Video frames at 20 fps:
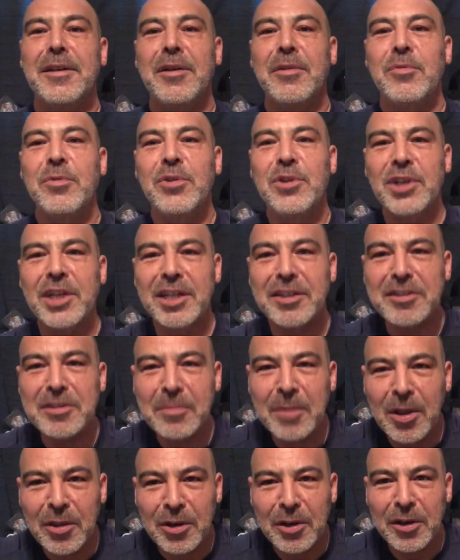We'll look at some
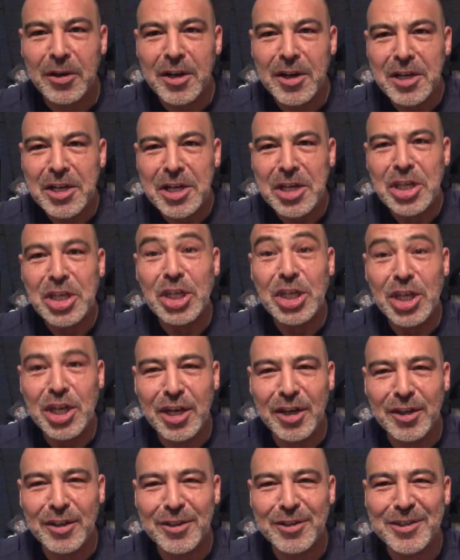other
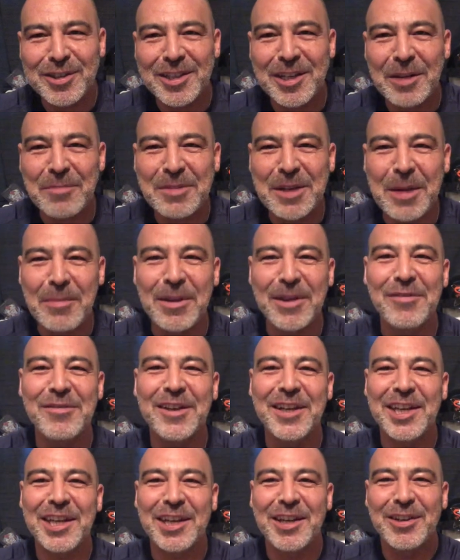years in upcoming
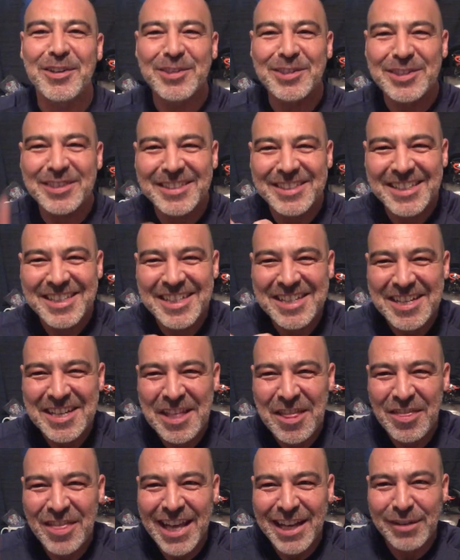videos.
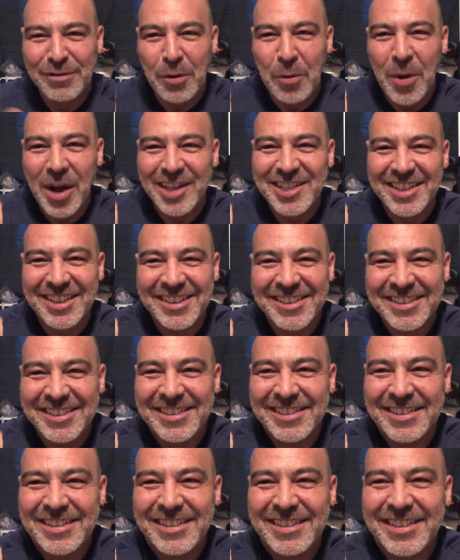Thanks for watching.
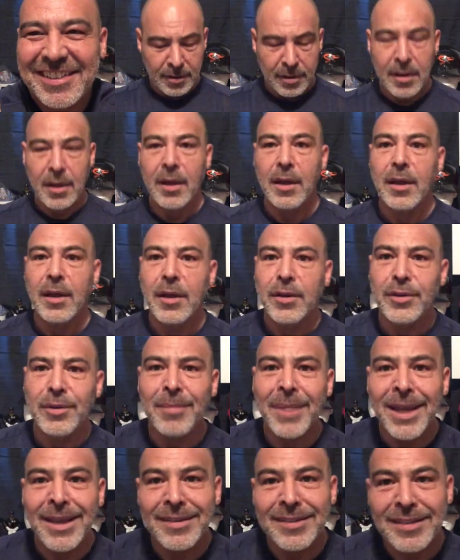You
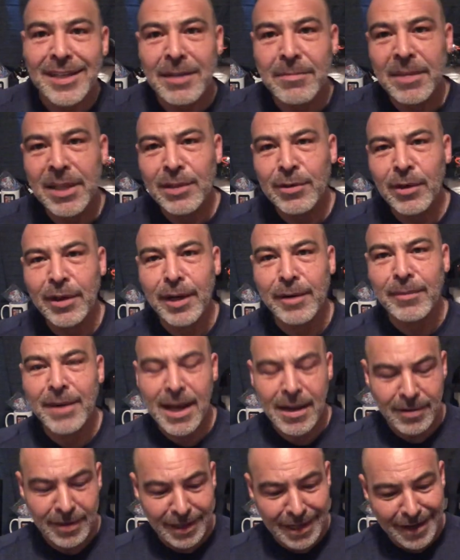may have seen me looking
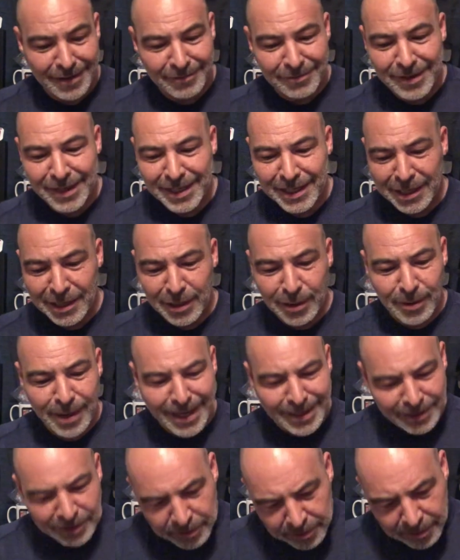around in that video. I
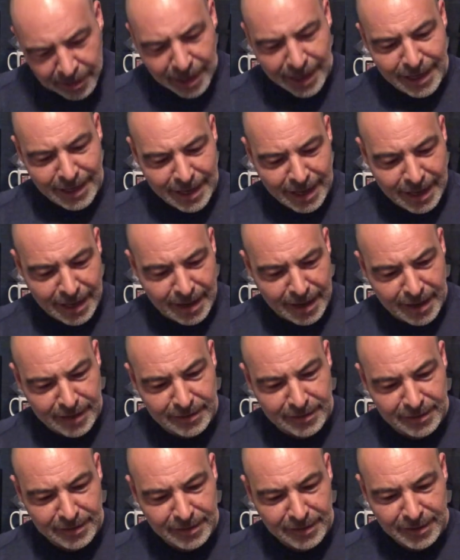knew I
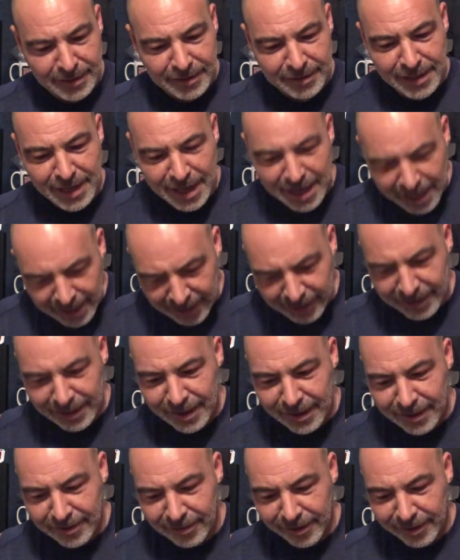had the Hank
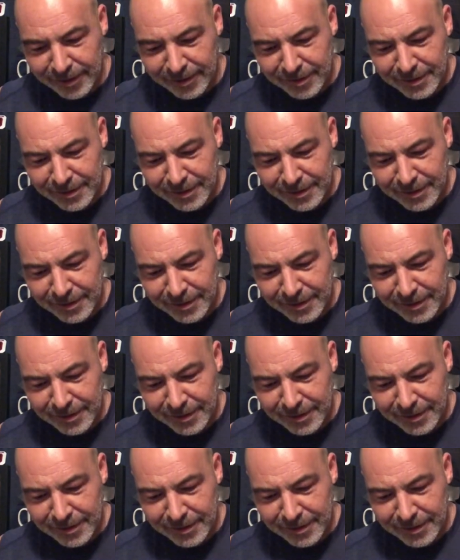Aaron.